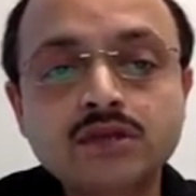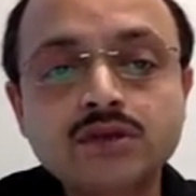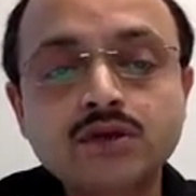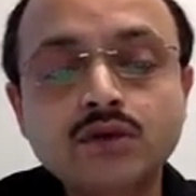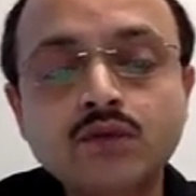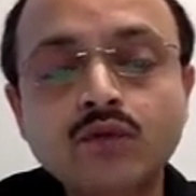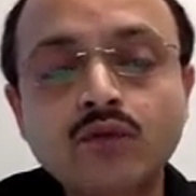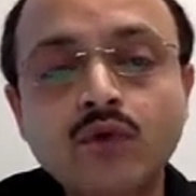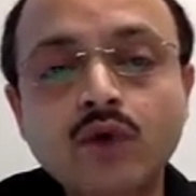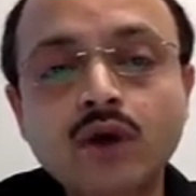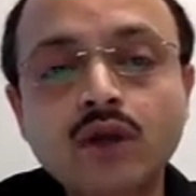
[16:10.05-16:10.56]

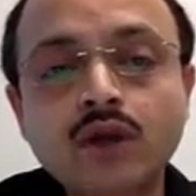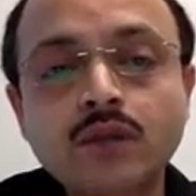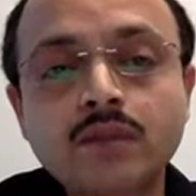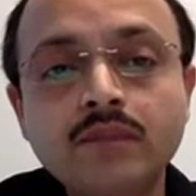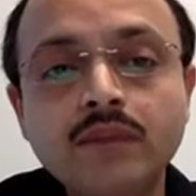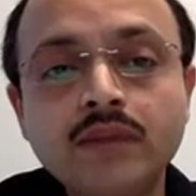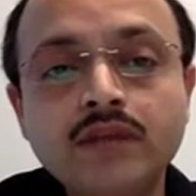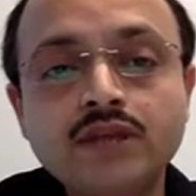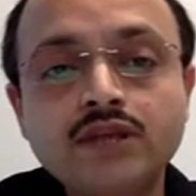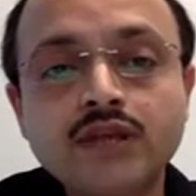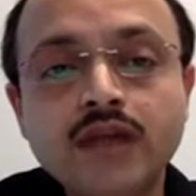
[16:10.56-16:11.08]
So for the
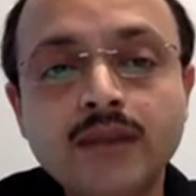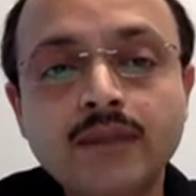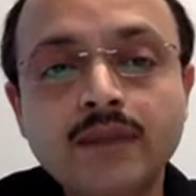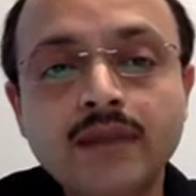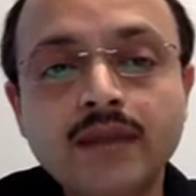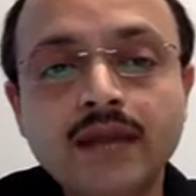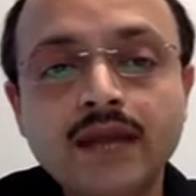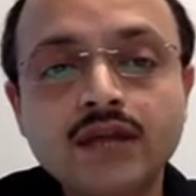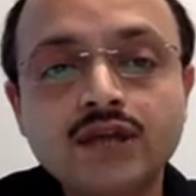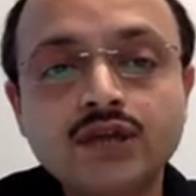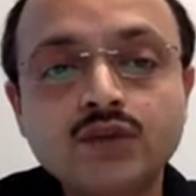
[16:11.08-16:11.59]
peach
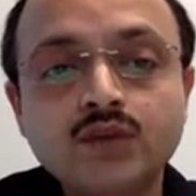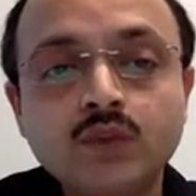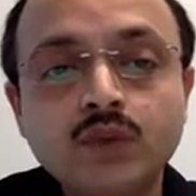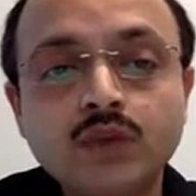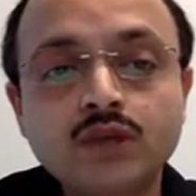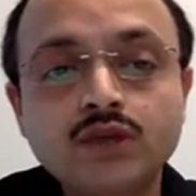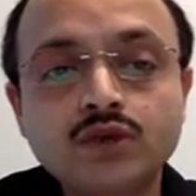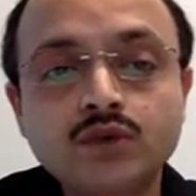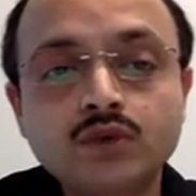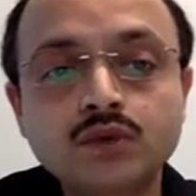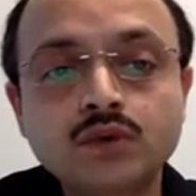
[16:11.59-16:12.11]
application,
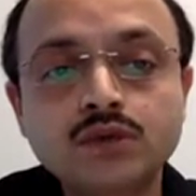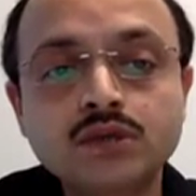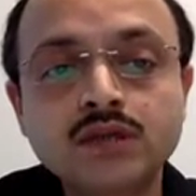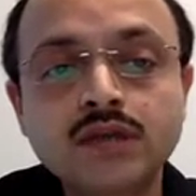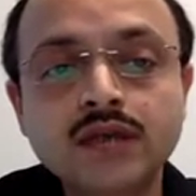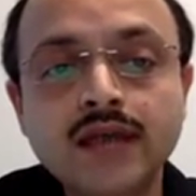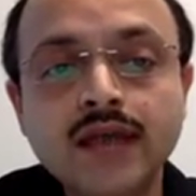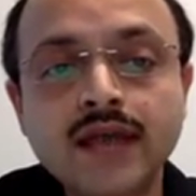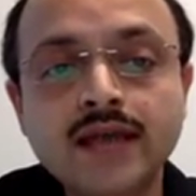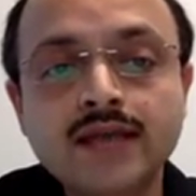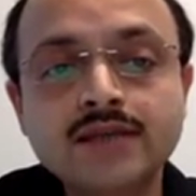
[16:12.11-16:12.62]
we chose
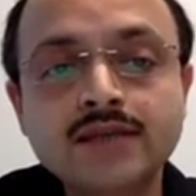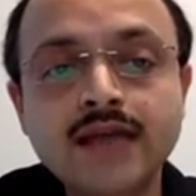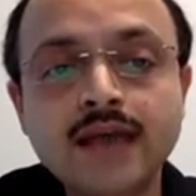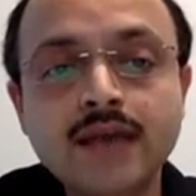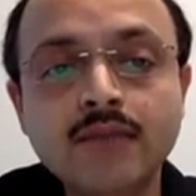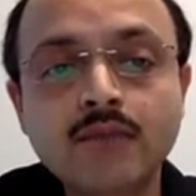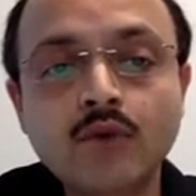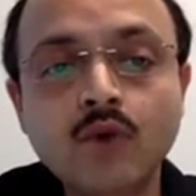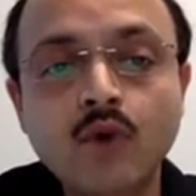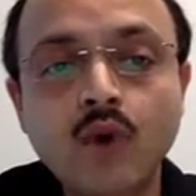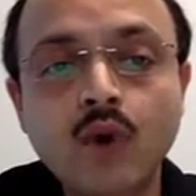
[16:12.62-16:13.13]
an
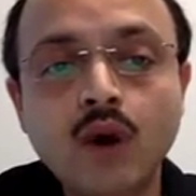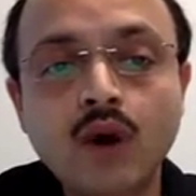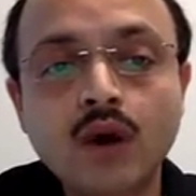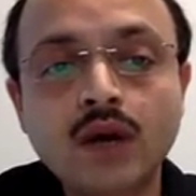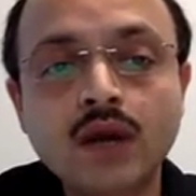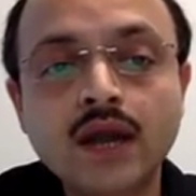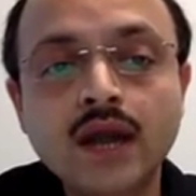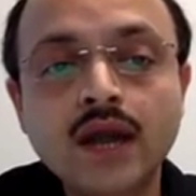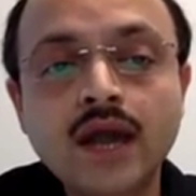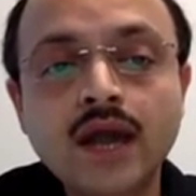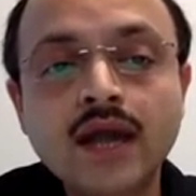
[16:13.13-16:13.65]
enzyme
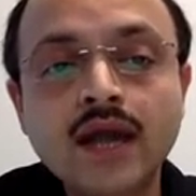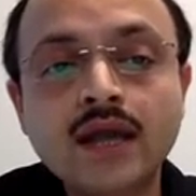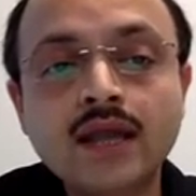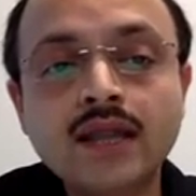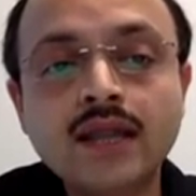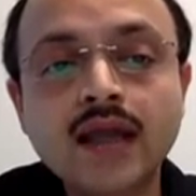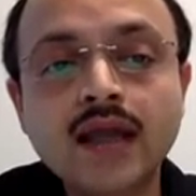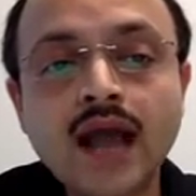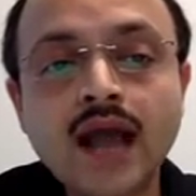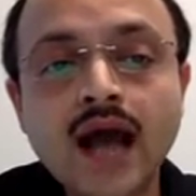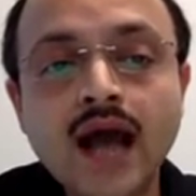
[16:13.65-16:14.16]
called
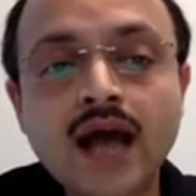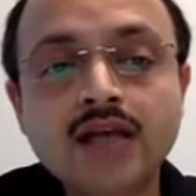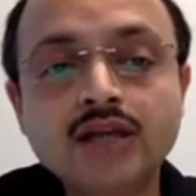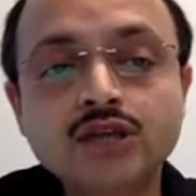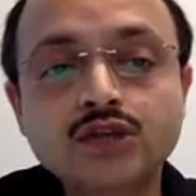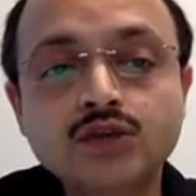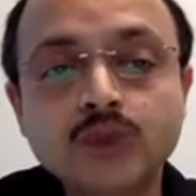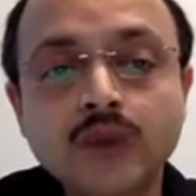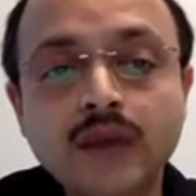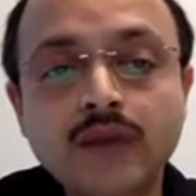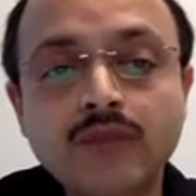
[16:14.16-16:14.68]
the
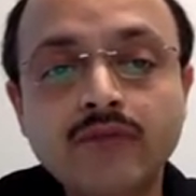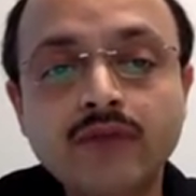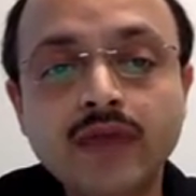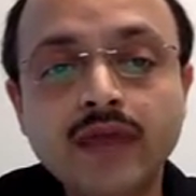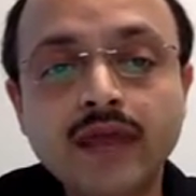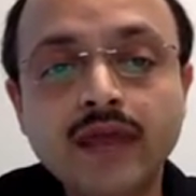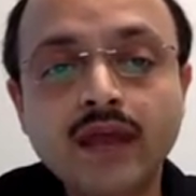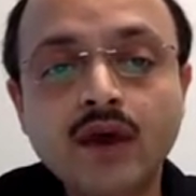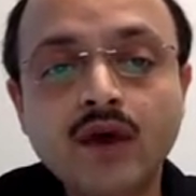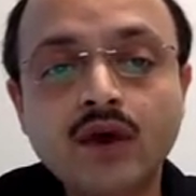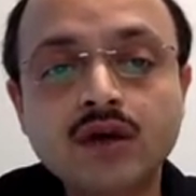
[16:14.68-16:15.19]

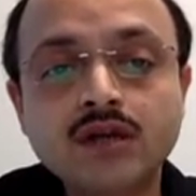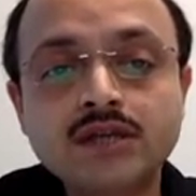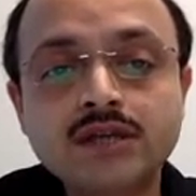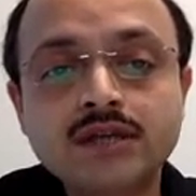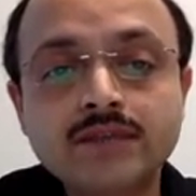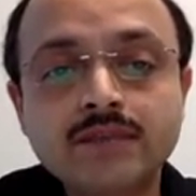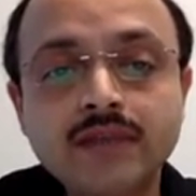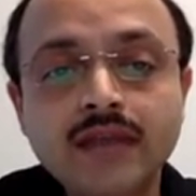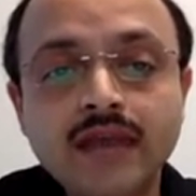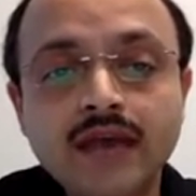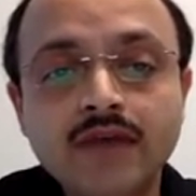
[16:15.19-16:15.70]
Cas12a or
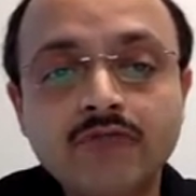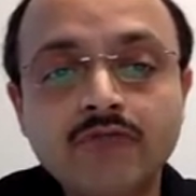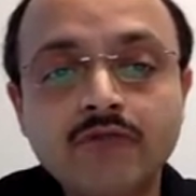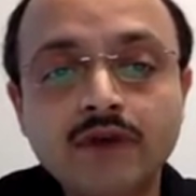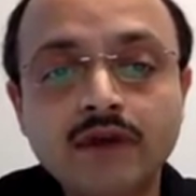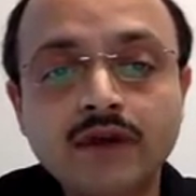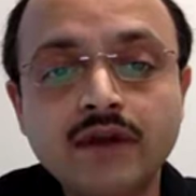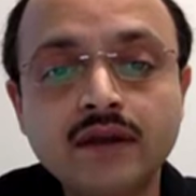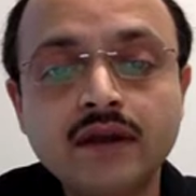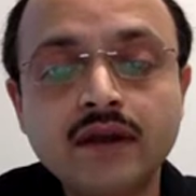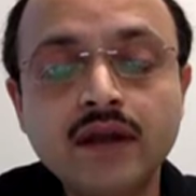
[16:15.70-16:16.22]

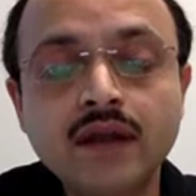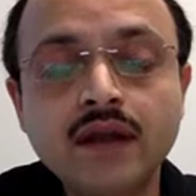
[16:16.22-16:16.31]
CPF1.